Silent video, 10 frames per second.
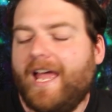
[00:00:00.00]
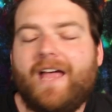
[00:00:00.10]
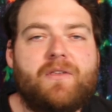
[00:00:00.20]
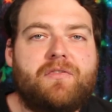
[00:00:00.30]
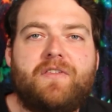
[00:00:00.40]

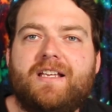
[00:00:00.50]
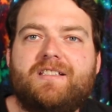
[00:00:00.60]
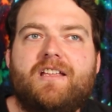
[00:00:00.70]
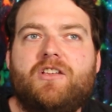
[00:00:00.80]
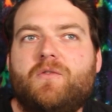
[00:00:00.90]
and the things
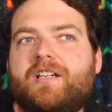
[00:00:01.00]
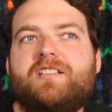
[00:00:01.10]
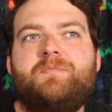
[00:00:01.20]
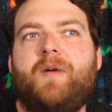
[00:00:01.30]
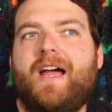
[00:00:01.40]
that you
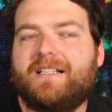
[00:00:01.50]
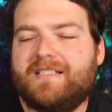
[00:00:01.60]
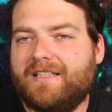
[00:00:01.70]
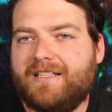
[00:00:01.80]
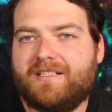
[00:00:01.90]
expect
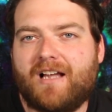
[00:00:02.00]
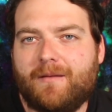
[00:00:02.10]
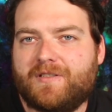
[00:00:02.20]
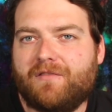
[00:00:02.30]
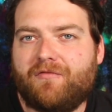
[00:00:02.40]
in these
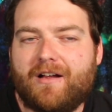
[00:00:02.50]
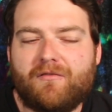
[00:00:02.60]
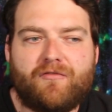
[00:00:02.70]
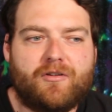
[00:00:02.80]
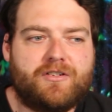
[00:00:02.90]
types of
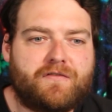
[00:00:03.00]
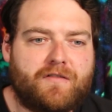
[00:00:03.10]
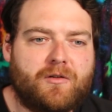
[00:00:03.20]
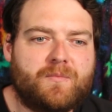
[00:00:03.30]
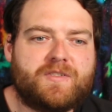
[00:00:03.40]
found footage
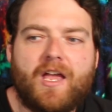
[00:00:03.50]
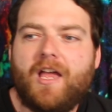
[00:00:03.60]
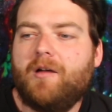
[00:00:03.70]
films.